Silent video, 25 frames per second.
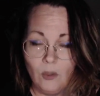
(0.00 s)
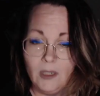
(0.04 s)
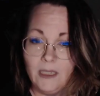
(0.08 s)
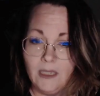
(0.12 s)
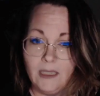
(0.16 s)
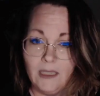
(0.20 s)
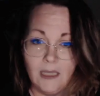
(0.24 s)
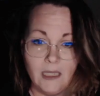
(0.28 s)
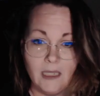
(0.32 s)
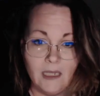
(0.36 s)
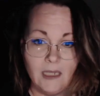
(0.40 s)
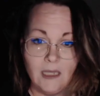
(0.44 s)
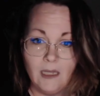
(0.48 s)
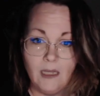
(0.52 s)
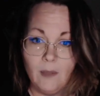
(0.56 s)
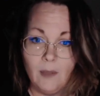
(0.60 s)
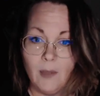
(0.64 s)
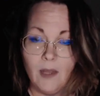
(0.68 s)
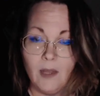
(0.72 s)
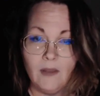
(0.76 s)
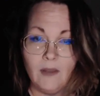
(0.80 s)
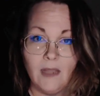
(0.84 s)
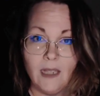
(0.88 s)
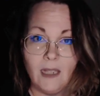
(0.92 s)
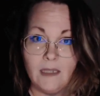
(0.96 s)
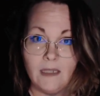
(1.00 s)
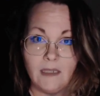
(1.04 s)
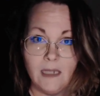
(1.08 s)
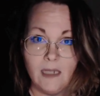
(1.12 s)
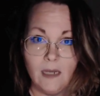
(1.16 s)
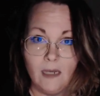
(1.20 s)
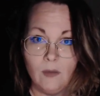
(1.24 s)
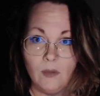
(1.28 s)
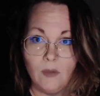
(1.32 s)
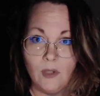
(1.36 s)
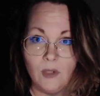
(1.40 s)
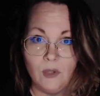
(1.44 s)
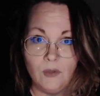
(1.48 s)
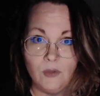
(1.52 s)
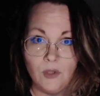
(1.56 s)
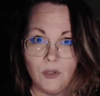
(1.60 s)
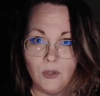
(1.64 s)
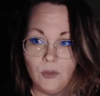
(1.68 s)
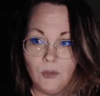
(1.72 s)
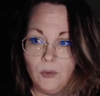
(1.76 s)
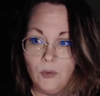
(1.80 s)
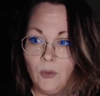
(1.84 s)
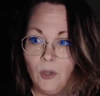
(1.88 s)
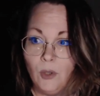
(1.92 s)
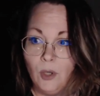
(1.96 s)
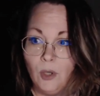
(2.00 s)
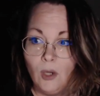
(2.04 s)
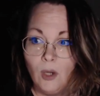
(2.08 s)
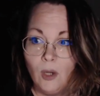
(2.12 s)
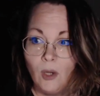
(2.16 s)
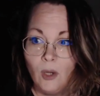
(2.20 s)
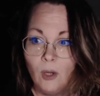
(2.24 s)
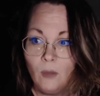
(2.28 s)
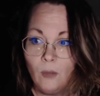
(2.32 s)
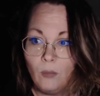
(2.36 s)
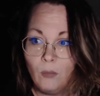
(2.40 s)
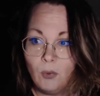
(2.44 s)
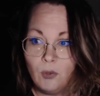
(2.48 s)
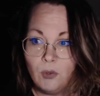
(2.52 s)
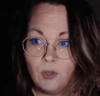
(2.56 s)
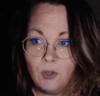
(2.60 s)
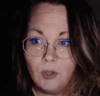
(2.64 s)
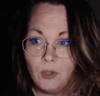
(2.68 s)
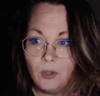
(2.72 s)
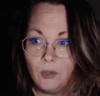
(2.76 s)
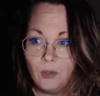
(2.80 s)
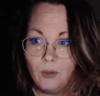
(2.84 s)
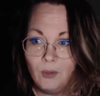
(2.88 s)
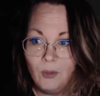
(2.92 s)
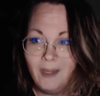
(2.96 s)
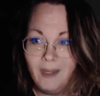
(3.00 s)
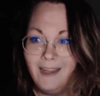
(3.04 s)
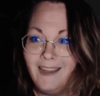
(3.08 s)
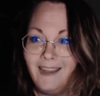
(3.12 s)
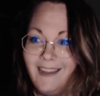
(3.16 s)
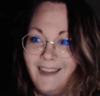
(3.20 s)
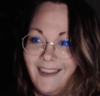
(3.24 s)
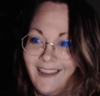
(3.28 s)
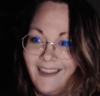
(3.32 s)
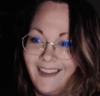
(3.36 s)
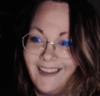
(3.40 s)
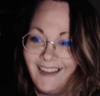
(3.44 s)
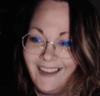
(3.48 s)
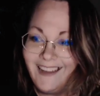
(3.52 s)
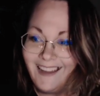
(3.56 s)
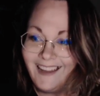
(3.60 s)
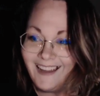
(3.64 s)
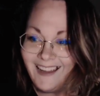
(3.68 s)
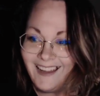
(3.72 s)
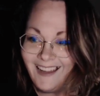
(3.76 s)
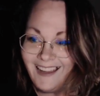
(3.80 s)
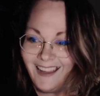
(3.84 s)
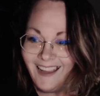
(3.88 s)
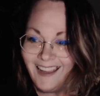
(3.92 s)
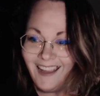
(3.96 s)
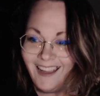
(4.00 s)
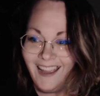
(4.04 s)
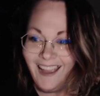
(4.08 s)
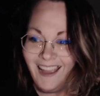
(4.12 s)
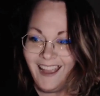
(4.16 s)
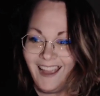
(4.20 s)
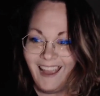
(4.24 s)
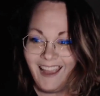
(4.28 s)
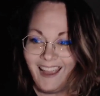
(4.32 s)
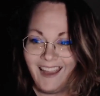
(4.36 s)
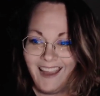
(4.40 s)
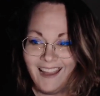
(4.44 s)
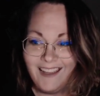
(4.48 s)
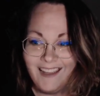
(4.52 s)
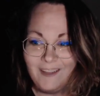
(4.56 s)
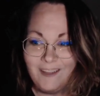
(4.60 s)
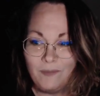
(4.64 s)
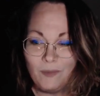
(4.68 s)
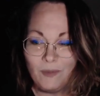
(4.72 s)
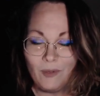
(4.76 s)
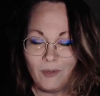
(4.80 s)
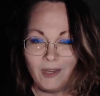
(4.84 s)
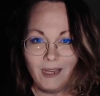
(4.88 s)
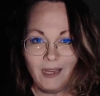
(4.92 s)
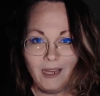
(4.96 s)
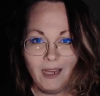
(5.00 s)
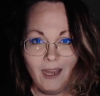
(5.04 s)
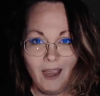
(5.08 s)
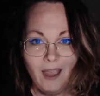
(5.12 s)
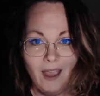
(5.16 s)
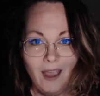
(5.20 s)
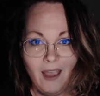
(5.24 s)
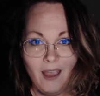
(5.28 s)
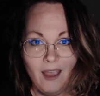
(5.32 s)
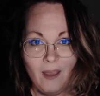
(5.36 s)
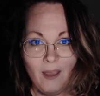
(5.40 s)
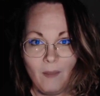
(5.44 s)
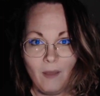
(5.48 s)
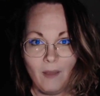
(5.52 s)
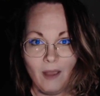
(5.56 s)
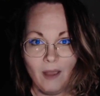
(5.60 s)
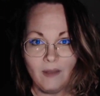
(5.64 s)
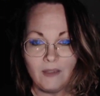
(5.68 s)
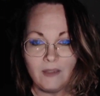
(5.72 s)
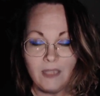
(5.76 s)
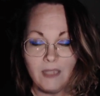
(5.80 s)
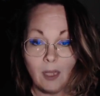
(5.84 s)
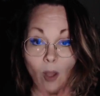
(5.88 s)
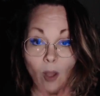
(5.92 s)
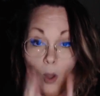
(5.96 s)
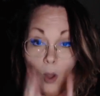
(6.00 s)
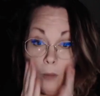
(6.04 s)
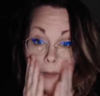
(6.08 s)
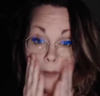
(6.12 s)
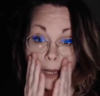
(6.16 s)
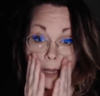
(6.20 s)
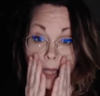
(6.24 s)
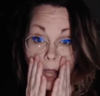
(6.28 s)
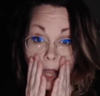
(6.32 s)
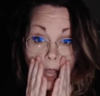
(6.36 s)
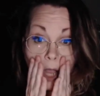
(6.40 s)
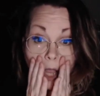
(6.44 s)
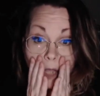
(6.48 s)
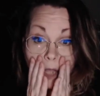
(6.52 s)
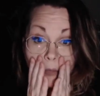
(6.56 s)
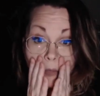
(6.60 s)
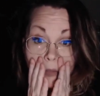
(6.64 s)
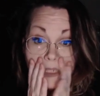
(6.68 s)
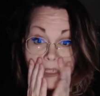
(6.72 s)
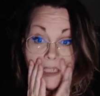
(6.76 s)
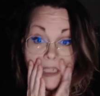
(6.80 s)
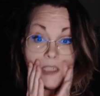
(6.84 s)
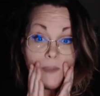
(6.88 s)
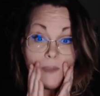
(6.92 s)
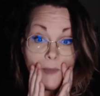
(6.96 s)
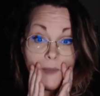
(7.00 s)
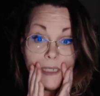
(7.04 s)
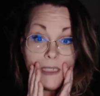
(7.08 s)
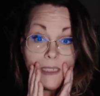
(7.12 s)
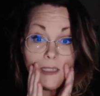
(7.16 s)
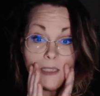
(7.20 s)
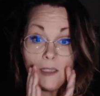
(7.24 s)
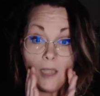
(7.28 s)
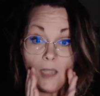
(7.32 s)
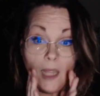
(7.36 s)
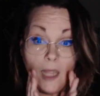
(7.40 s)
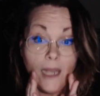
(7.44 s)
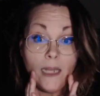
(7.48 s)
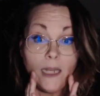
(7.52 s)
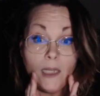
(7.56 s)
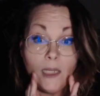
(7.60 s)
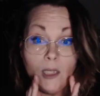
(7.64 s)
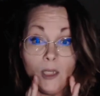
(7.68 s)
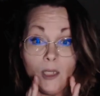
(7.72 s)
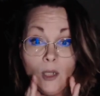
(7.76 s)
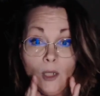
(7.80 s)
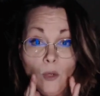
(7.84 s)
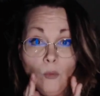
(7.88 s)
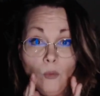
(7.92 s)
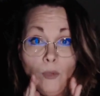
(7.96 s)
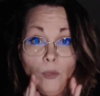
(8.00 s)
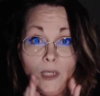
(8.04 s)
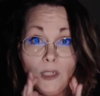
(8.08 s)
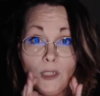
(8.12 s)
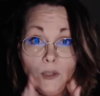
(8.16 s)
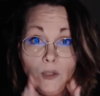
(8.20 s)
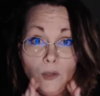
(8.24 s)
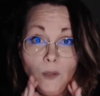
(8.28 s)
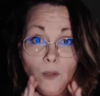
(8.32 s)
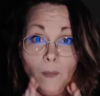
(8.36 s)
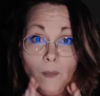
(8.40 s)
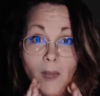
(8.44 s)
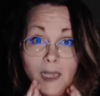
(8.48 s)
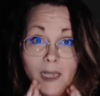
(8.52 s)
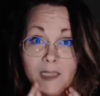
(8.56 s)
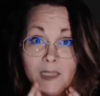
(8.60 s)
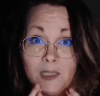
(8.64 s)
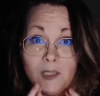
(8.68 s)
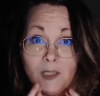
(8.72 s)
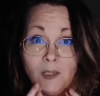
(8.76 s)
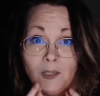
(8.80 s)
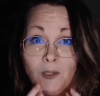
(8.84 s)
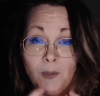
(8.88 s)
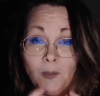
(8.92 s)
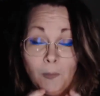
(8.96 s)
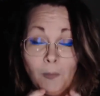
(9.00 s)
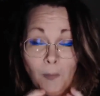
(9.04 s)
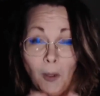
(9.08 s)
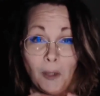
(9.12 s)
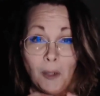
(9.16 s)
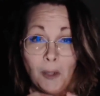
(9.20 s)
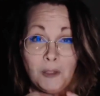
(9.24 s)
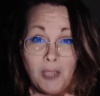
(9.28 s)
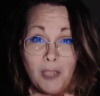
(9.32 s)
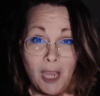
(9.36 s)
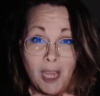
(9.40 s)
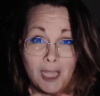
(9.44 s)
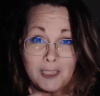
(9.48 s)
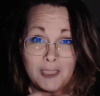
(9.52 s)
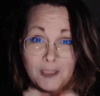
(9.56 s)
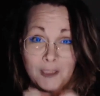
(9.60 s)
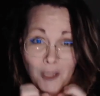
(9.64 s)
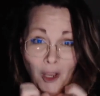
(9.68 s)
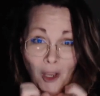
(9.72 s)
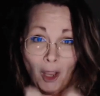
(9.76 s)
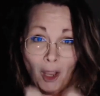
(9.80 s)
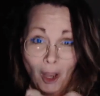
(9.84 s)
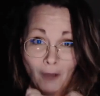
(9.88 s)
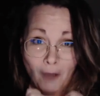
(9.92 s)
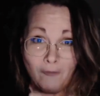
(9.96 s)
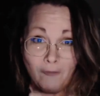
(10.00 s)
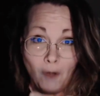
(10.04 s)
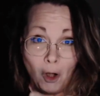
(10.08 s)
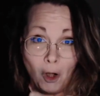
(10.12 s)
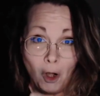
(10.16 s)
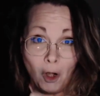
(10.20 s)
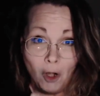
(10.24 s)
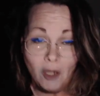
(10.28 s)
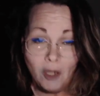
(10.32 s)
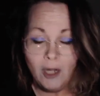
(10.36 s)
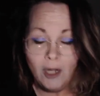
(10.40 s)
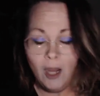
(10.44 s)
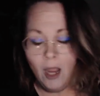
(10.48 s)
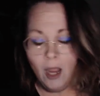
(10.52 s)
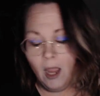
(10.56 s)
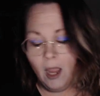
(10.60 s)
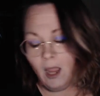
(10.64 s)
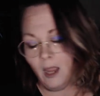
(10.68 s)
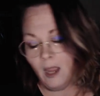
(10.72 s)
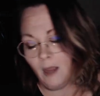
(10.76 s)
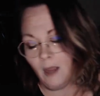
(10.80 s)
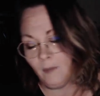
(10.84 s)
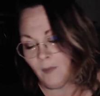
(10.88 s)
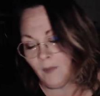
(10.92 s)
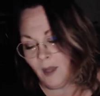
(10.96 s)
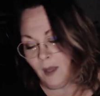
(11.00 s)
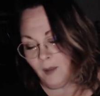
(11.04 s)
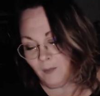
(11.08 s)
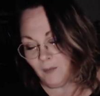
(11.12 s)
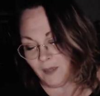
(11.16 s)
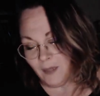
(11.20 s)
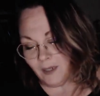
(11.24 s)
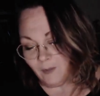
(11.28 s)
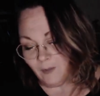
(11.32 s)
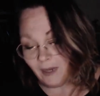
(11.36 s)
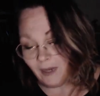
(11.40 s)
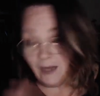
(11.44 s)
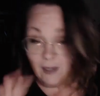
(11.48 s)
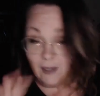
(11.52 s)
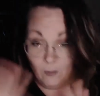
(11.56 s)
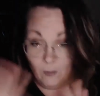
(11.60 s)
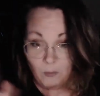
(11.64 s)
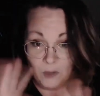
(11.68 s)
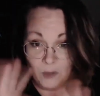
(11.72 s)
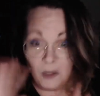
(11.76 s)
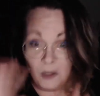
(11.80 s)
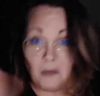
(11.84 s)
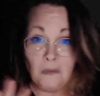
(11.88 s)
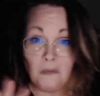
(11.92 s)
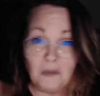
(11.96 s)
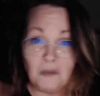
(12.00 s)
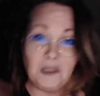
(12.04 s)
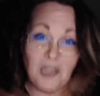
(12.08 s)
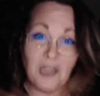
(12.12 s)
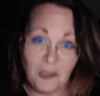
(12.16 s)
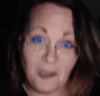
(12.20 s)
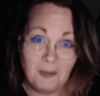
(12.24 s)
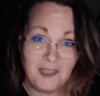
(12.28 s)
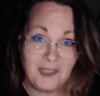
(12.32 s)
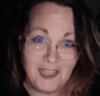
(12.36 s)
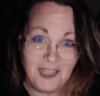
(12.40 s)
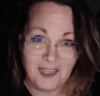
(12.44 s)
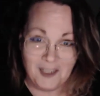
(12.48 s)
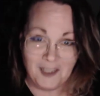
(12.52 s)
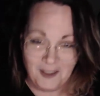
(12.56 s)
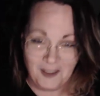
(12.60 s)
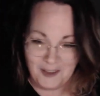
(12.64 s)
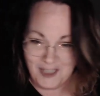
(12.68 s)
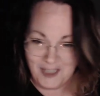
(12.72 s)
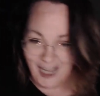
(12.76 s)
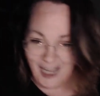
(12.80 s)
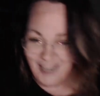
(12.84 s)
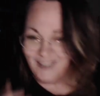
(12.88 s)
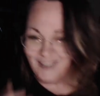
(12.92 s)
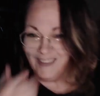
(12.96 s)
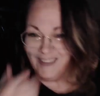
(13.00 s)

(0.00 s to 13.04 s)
thinking about that today with you two, both you and Bree, I was like, oh my God, we could do the best podcast ever. But anyway, we'll talk about that another time.